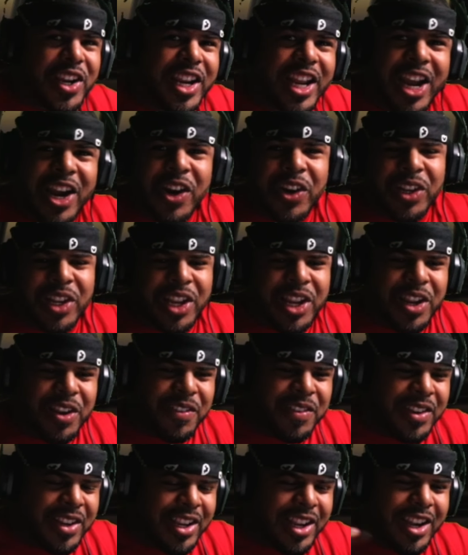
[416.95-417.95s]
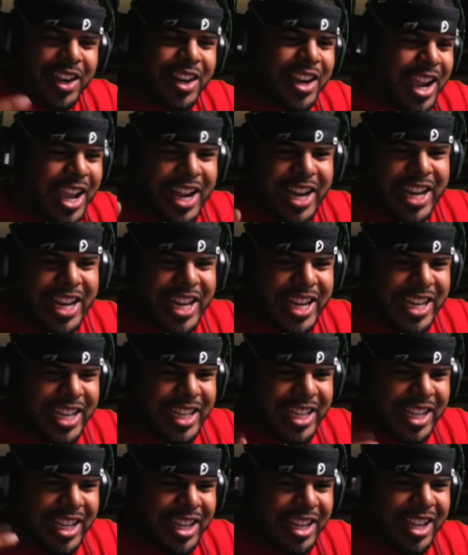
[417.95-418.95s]
got her love. Hakari,
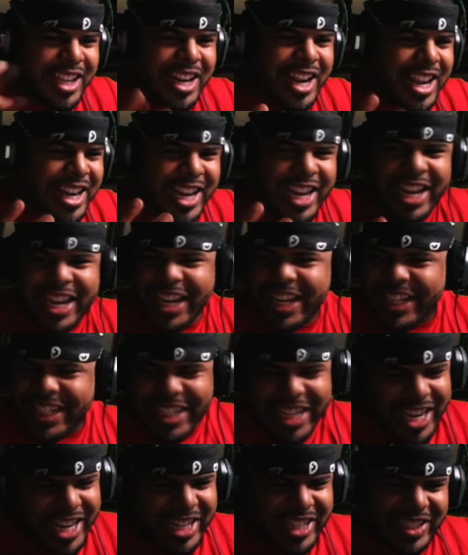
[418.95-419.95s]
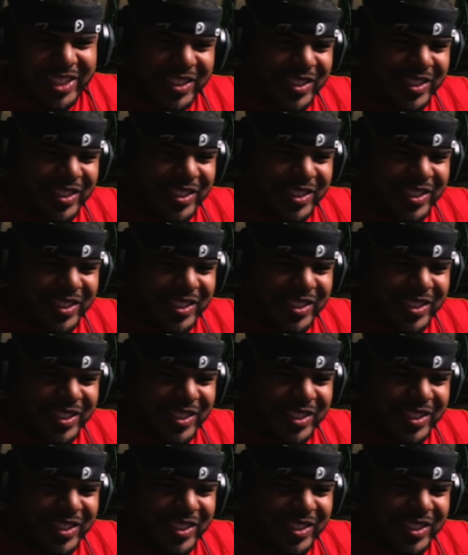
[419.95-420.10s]
Karane, like,